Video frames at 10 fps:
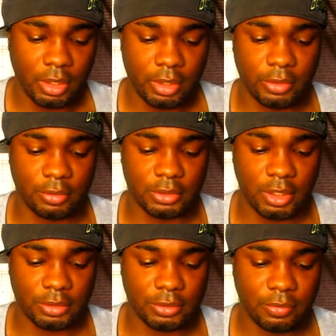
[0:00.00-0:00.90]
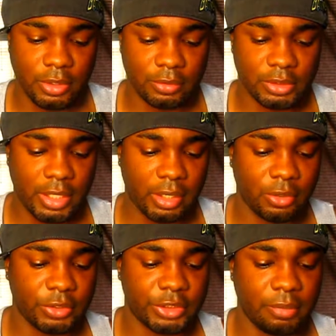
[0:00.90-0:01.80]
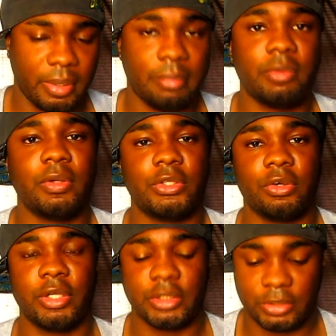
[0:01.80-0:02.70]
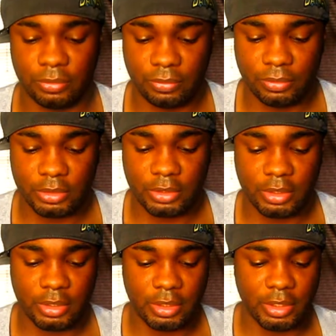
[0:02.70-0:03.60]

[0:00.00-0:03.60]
There is also notes that Christian may be returning soon to the